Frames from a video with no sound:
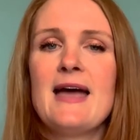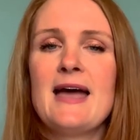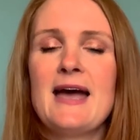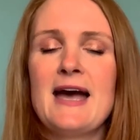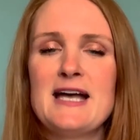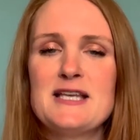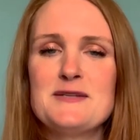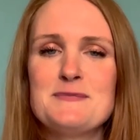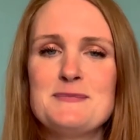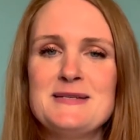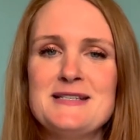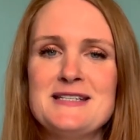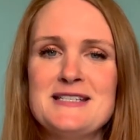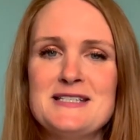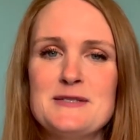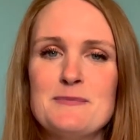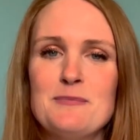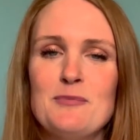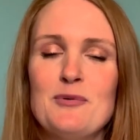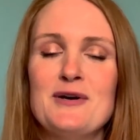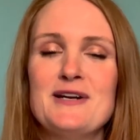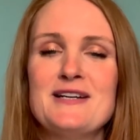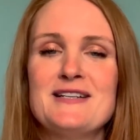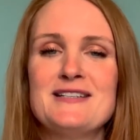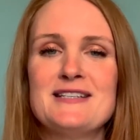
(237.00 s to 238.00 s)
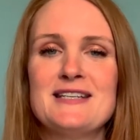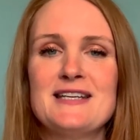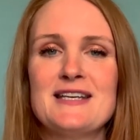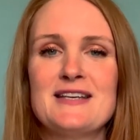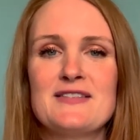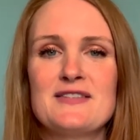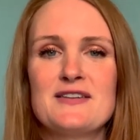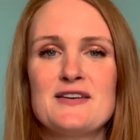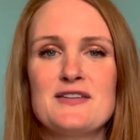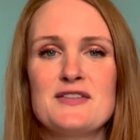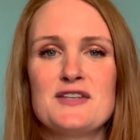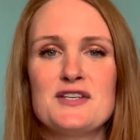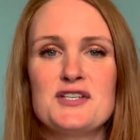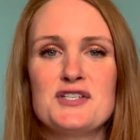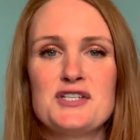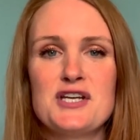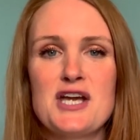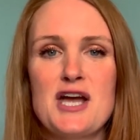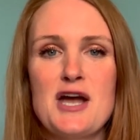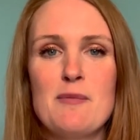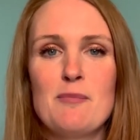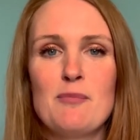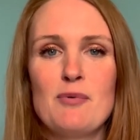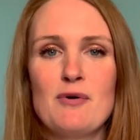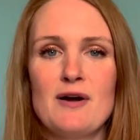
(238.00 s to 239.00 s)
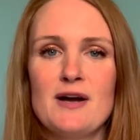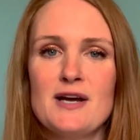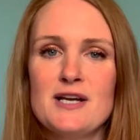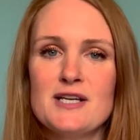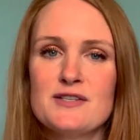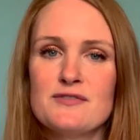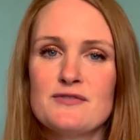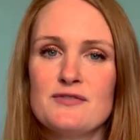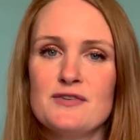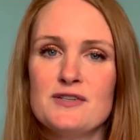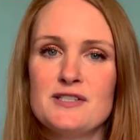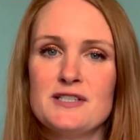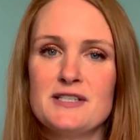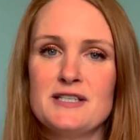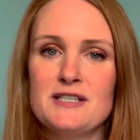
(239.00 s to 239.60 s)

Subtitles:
It has been disappointing that the share price for